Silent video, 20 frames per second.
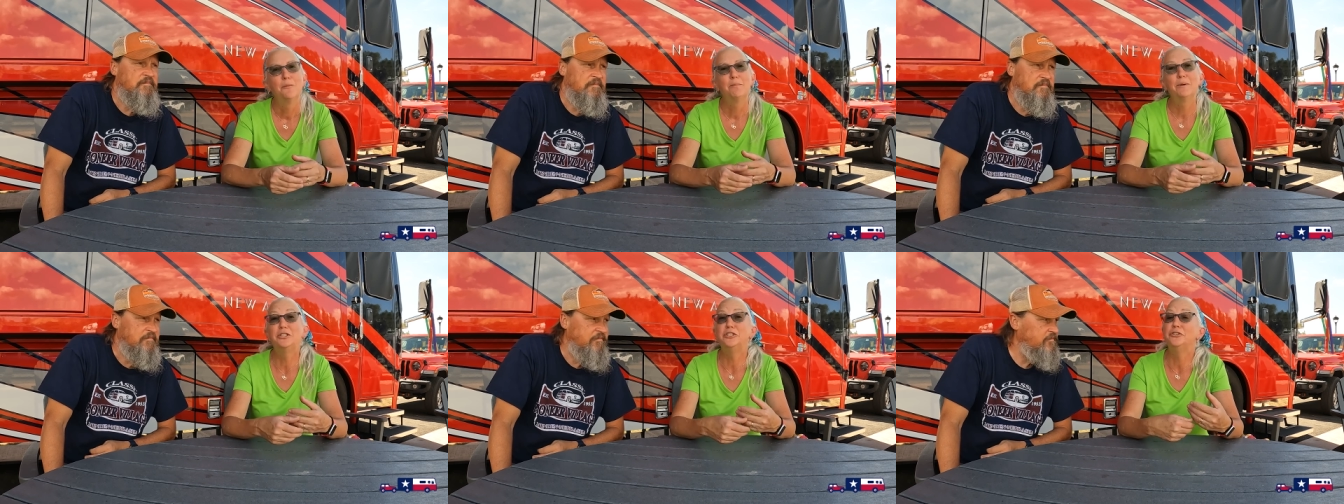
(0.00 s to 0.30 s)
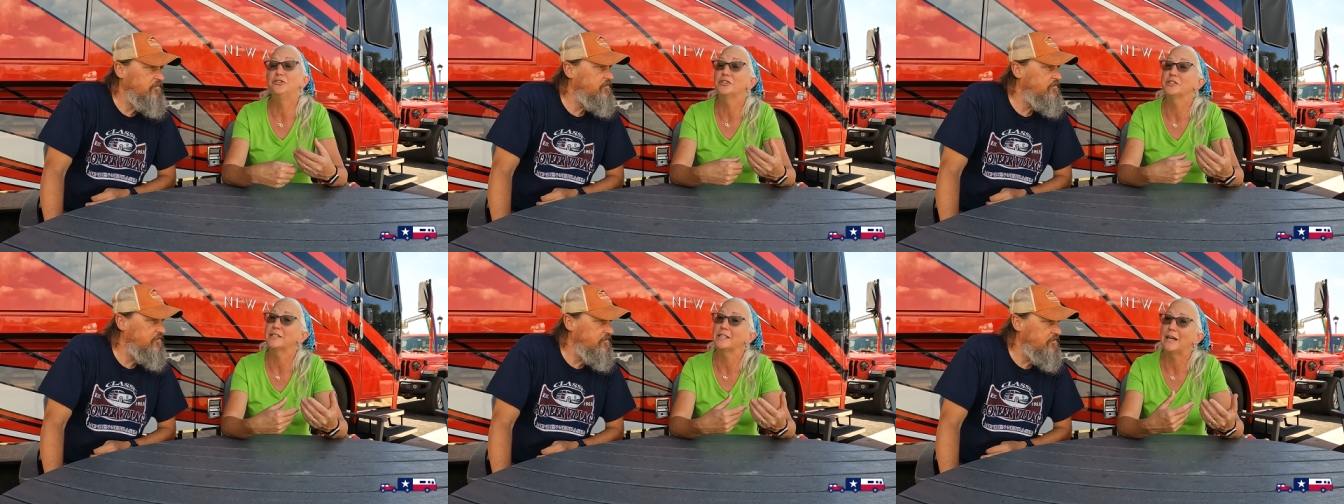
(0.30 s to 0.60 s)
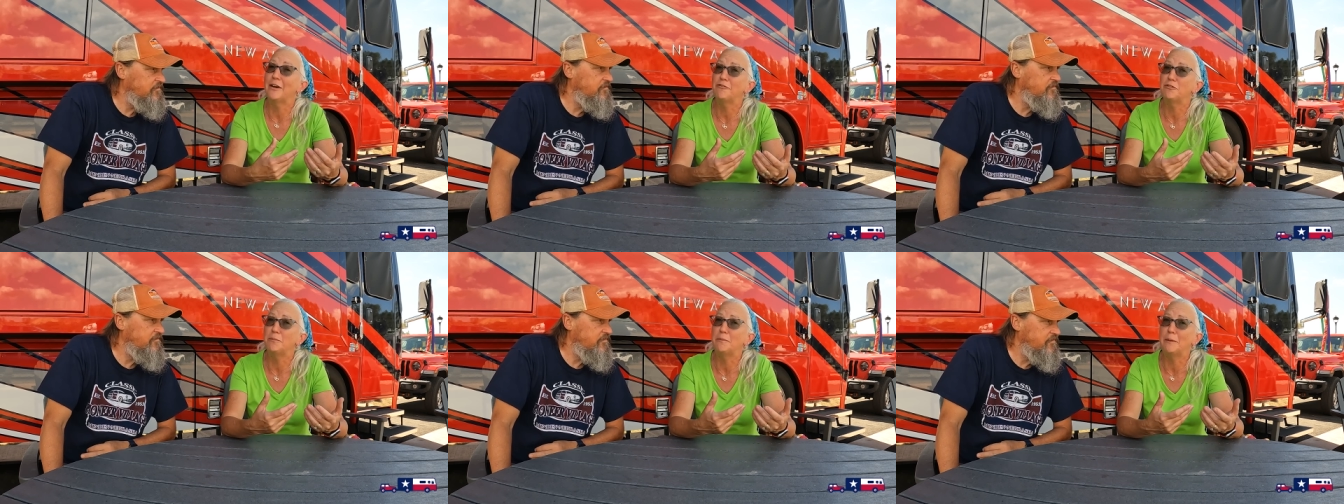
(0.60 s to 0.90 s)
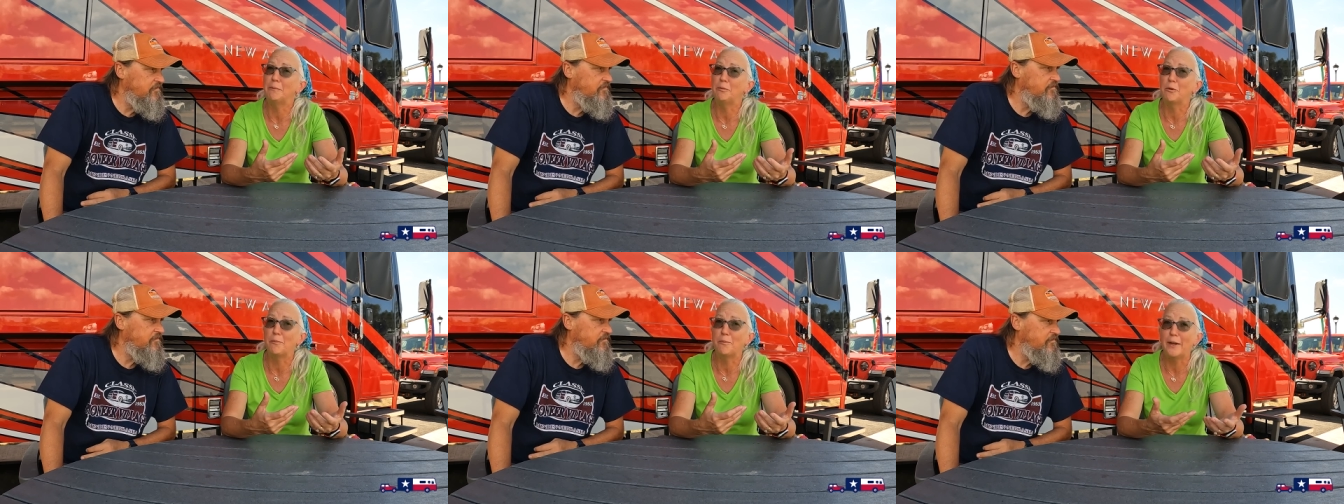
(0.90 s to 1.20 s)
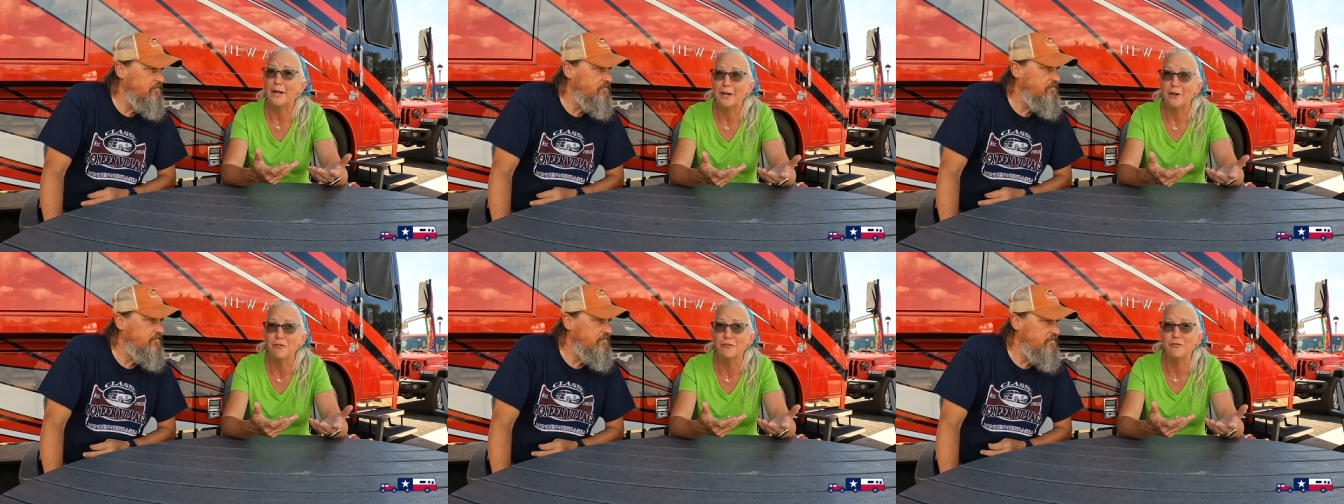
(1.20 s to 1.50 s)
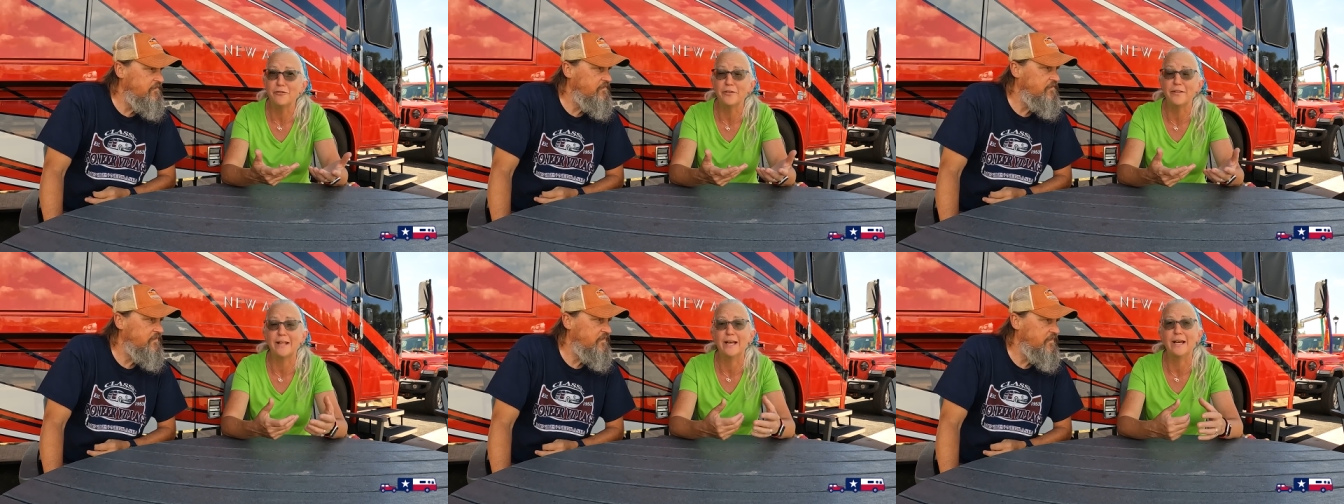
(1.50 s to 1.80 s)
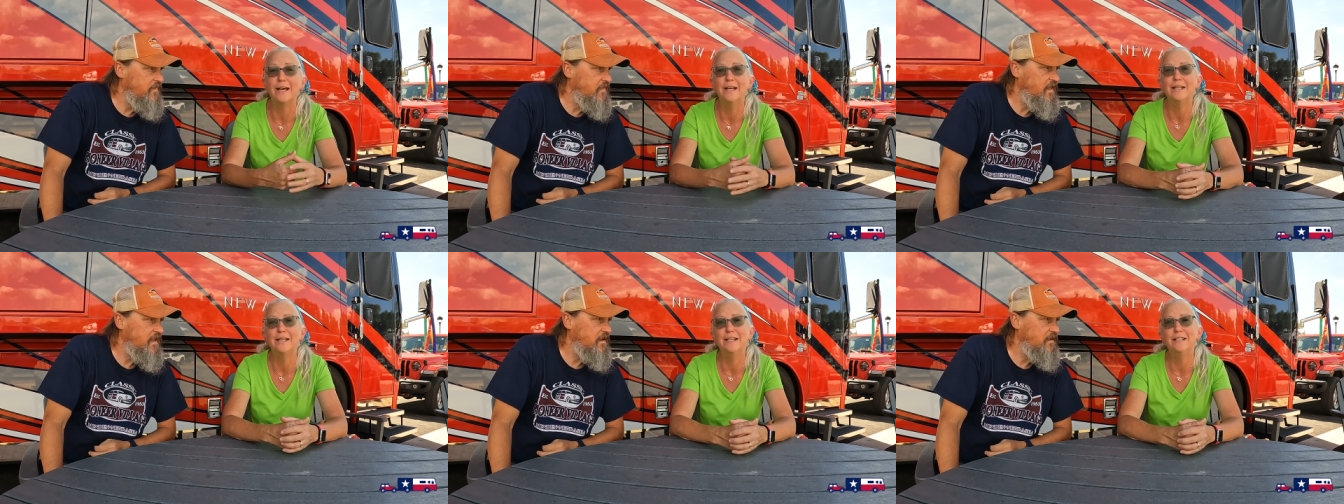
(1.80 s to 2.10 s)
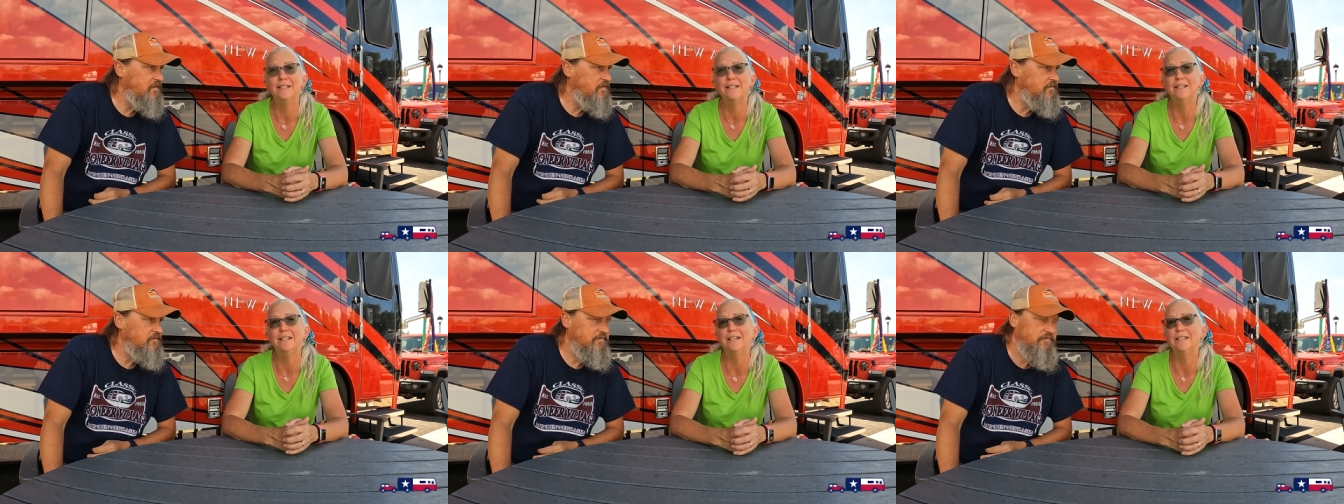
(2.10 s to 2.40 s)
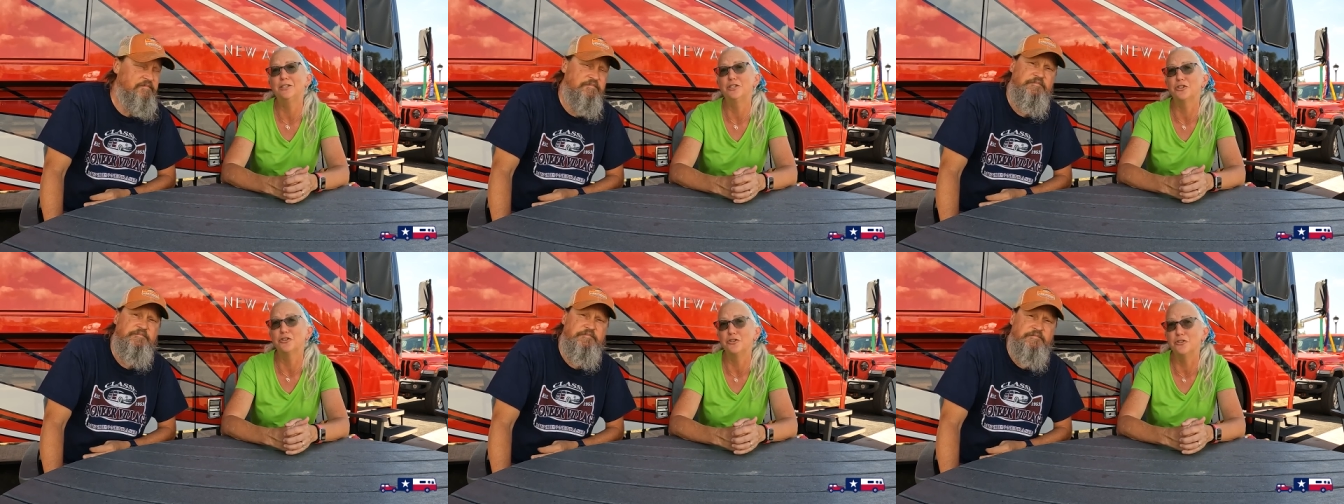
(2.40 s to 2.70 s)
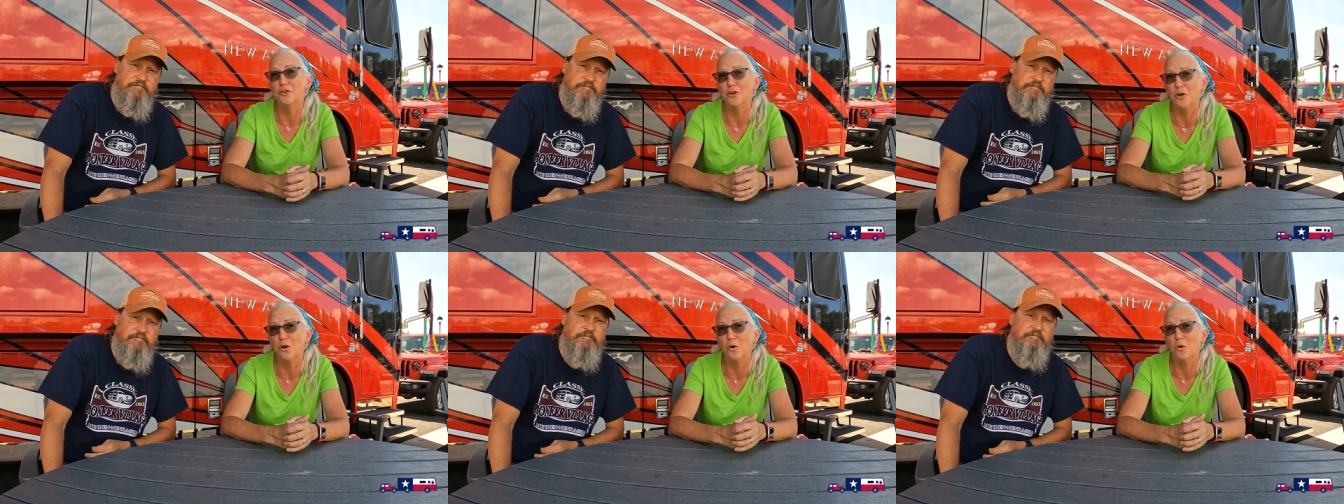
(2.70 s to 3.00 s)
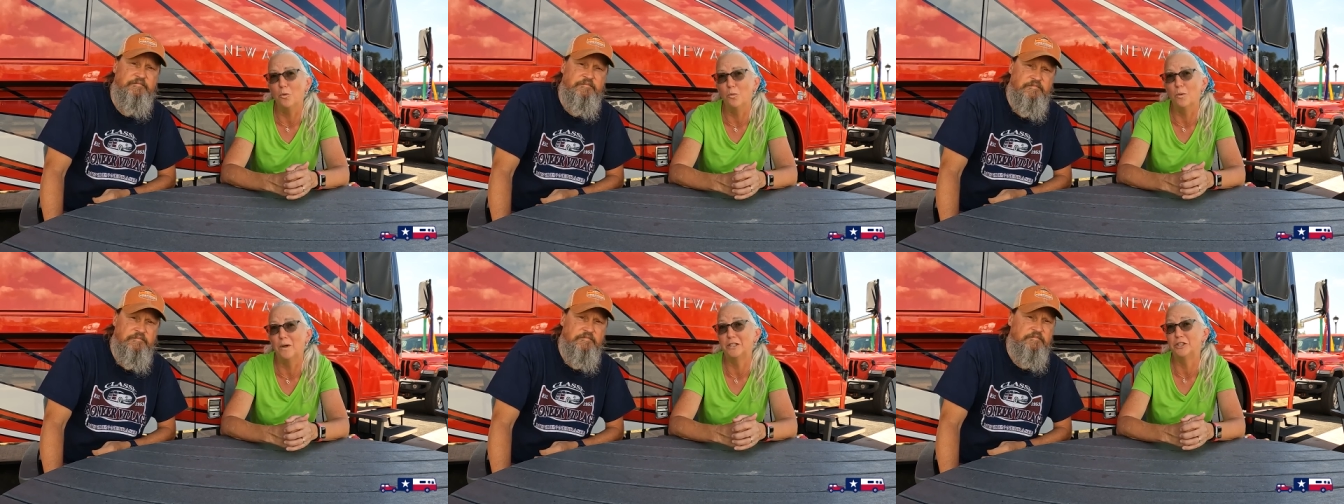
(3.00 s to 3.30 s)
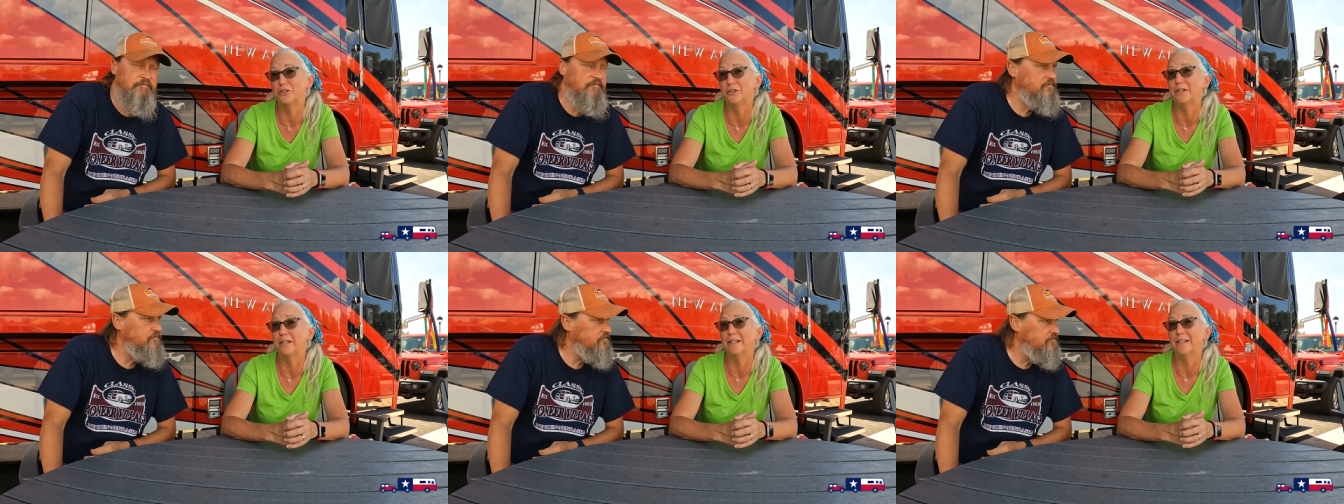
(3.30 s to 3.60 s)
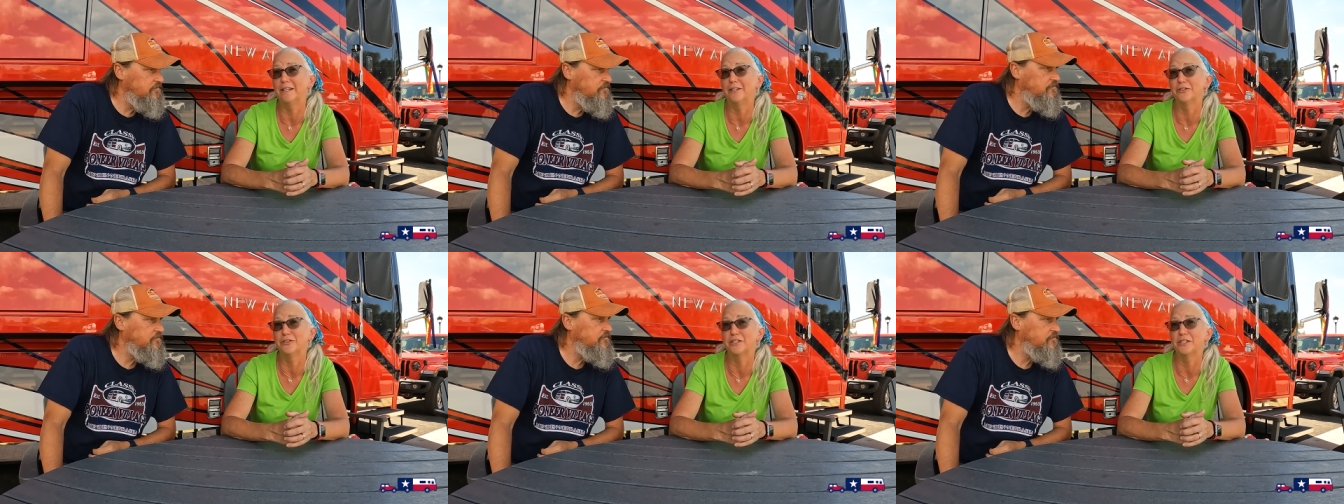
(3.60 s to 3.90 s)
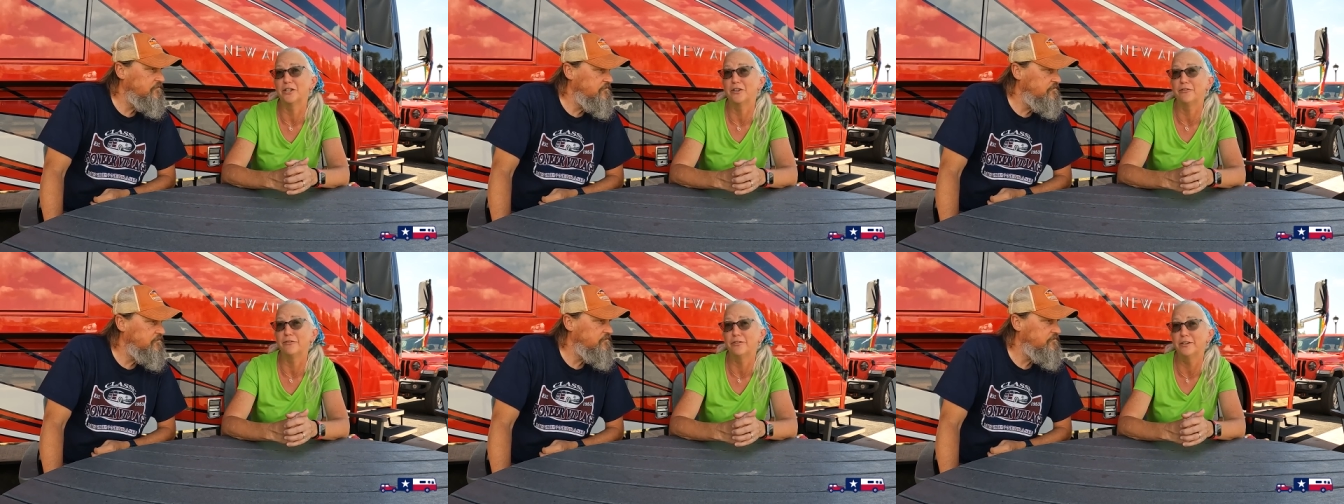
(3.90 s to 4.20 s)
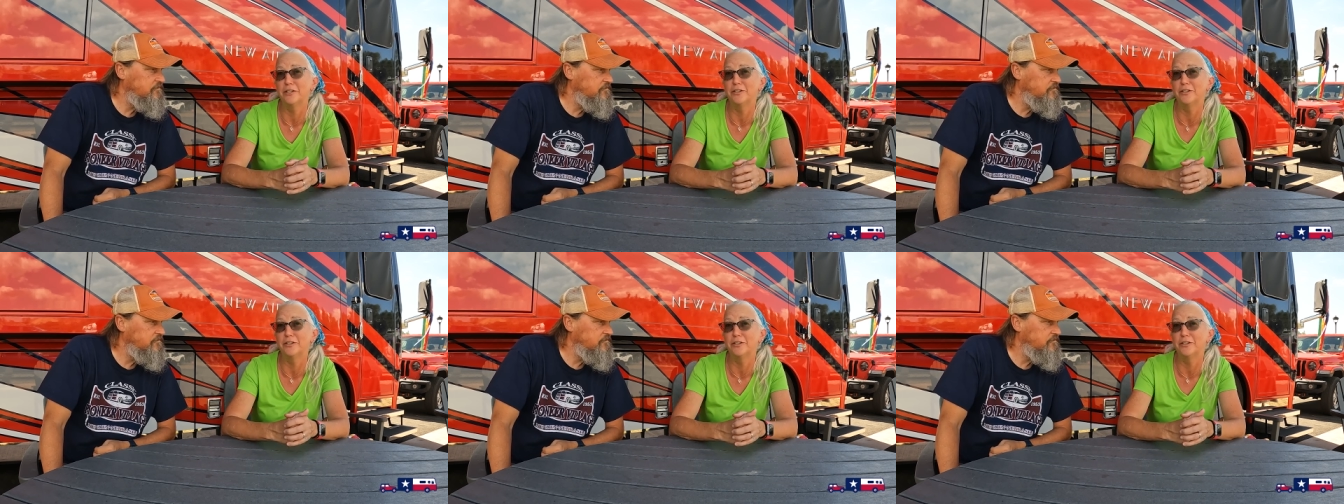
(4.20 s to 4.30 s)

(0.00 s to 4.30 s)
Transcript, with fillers: but you just have to be prepared for that and you need to know what you're getting yourself